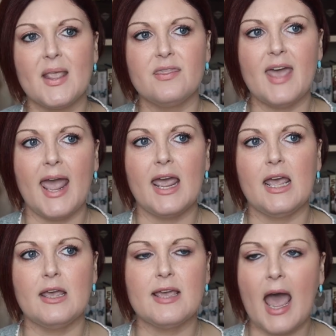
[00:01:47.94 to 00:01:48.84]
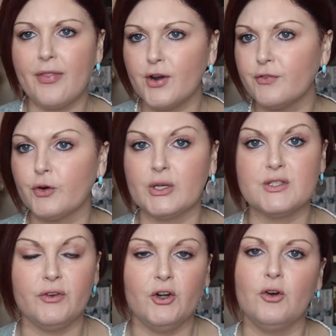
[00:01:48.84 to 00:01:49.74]
they gather for
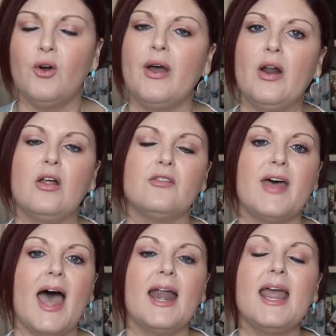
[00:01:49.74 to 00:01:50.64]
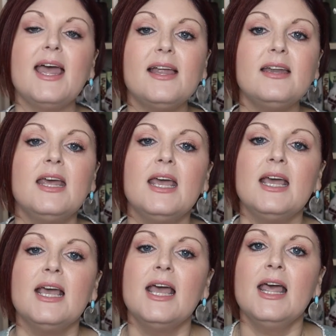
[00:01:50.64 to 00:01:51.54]
his funeral and all of that, and
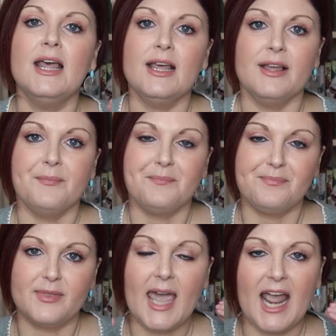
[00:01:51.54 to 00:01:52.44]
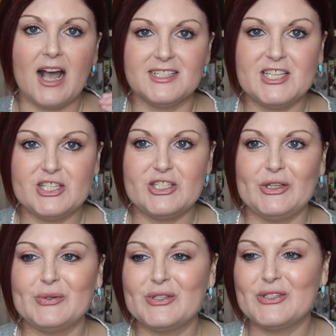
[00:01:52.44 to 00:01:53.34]
chaos
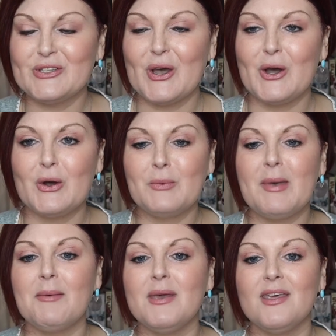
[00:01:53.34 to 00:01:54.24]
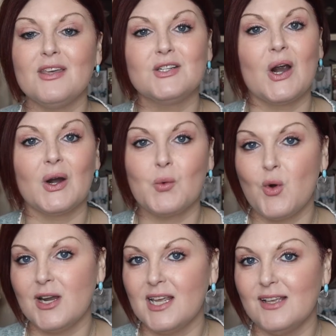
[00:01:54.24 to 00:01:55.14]
ensues. So maybe the Dark
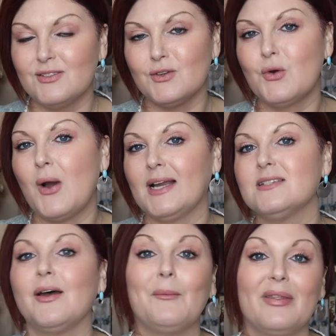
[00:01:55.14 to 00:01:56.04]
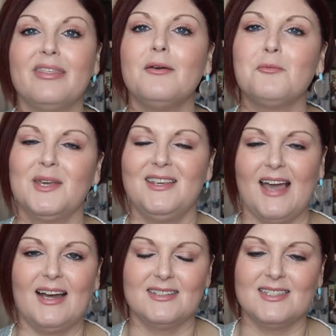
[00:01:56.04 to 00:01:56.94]
One isn't quite done with him
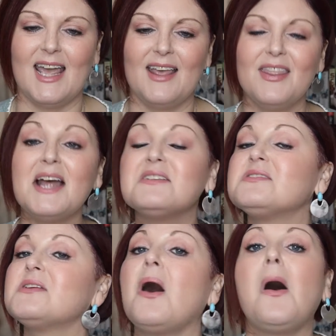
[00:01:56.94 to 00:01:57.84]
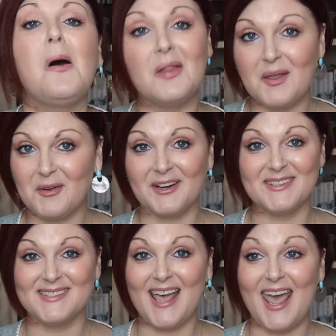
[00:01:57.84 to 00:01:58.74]
yet. And that's all I'm
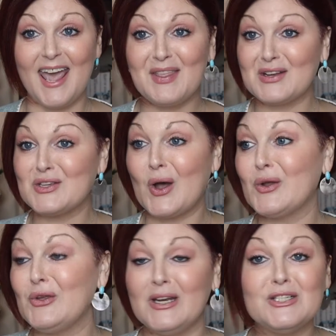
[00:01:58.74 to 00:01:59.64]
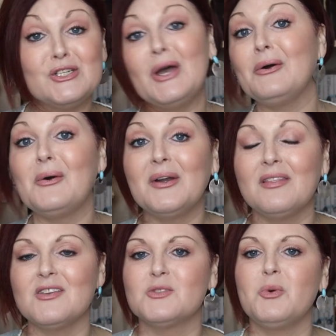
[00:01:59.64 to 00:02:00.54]
gonna say. That's all you need to know going
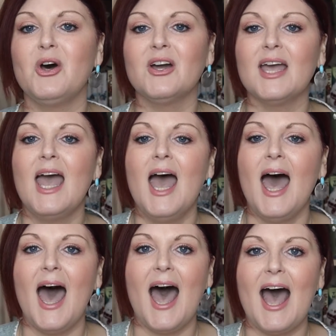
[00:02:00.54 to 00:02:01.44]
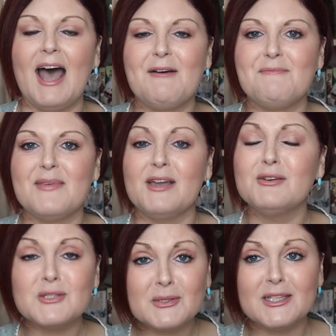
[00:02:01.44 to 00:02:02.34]
into this book. It
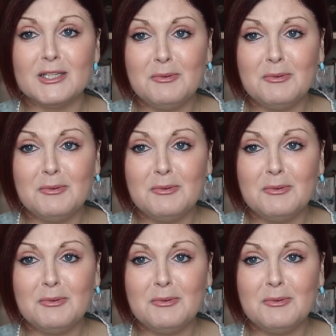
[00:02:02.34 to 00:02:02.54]
was a really good